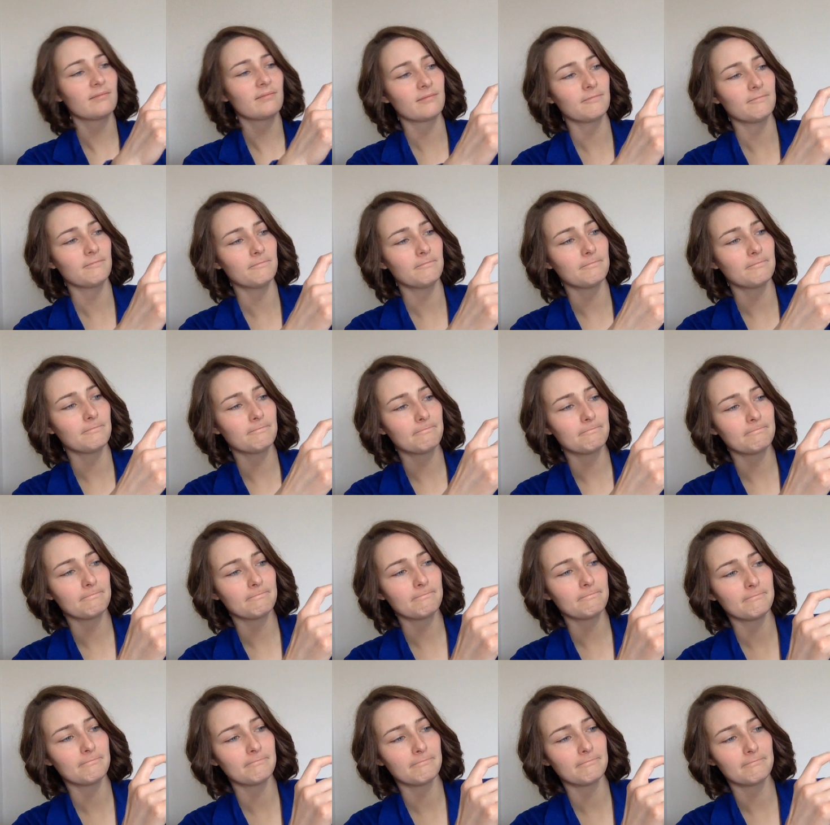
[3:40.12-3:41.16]

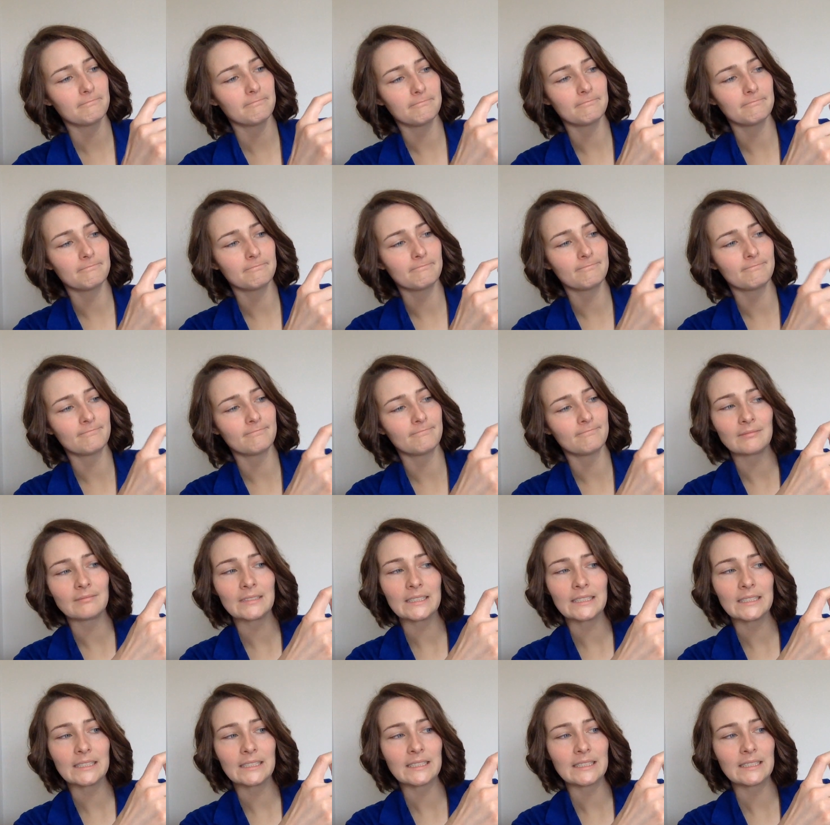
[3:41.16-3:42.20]

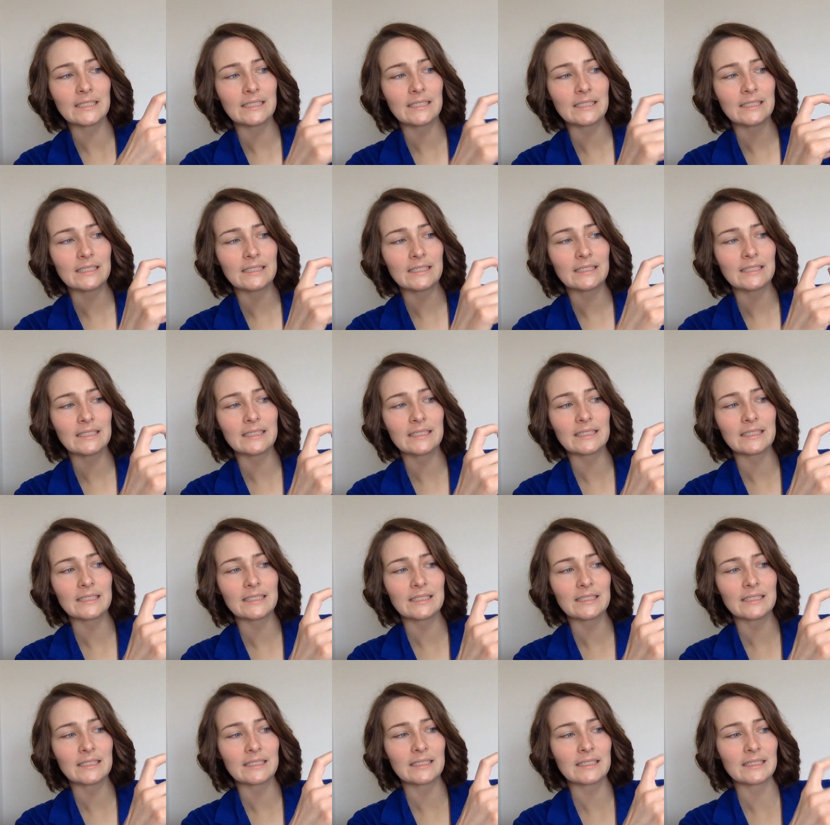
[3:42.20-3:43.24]

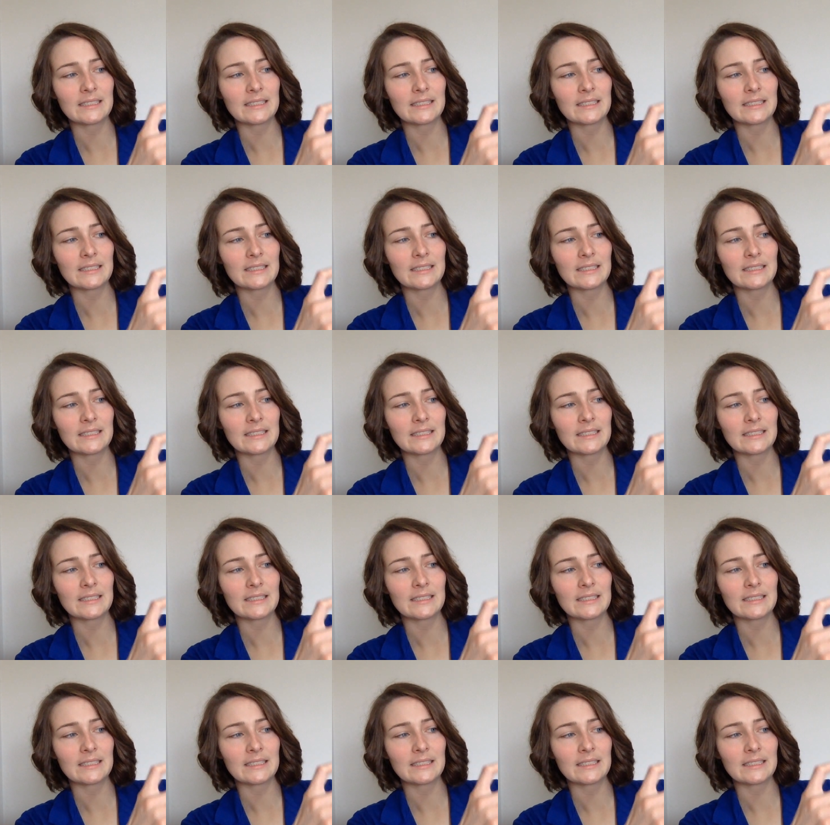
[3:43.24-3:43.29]
[no speech]